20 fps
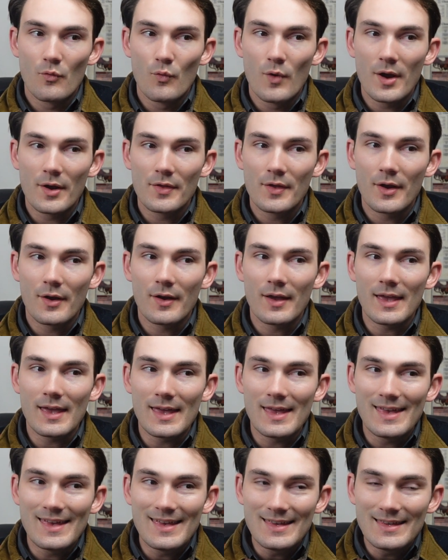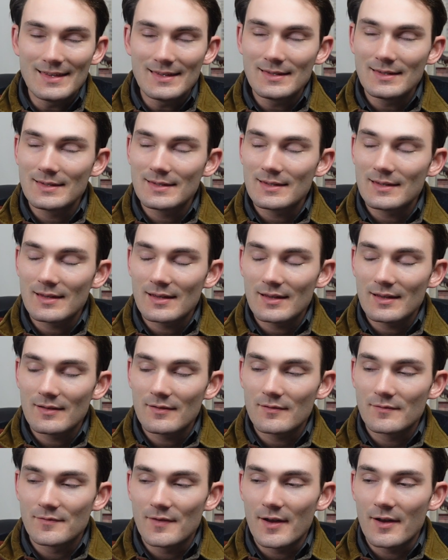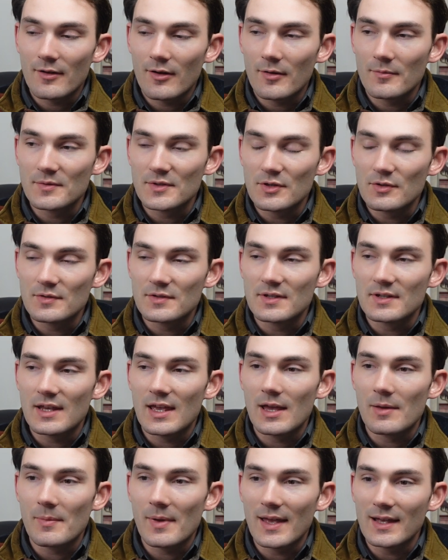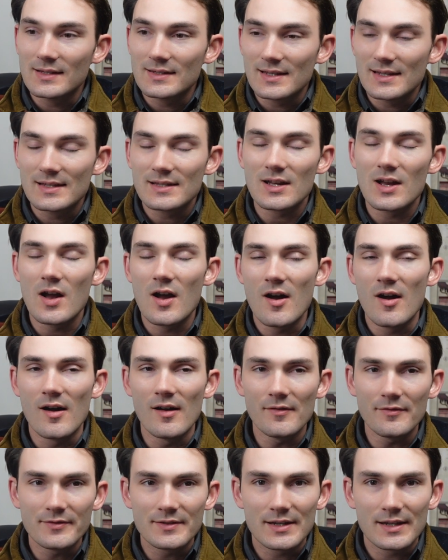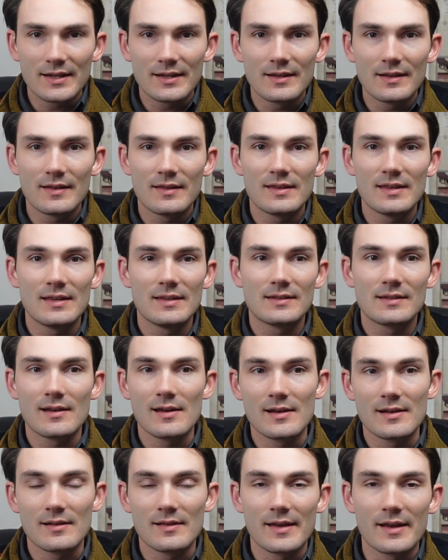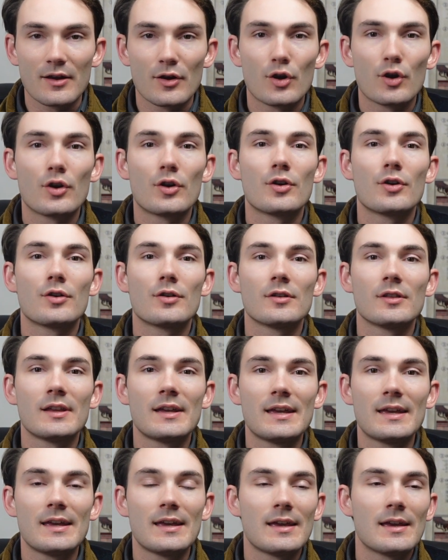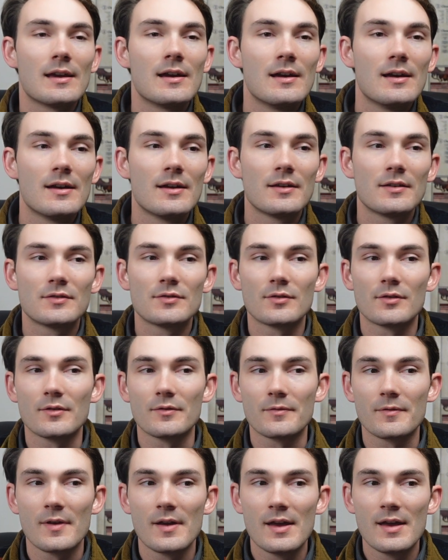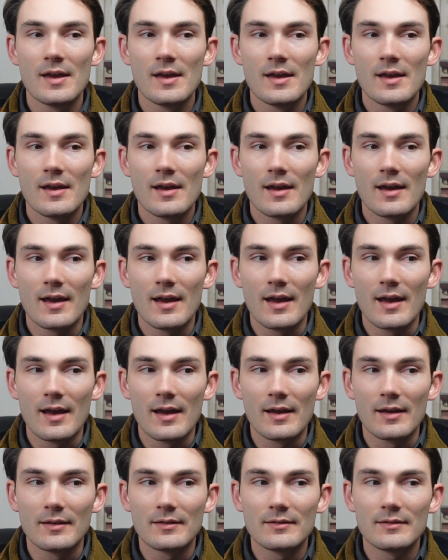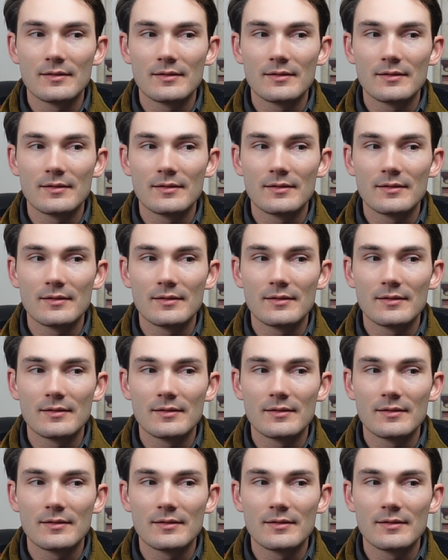Where there is firearms used in campaigns, it's often these kind of like early sort of uh,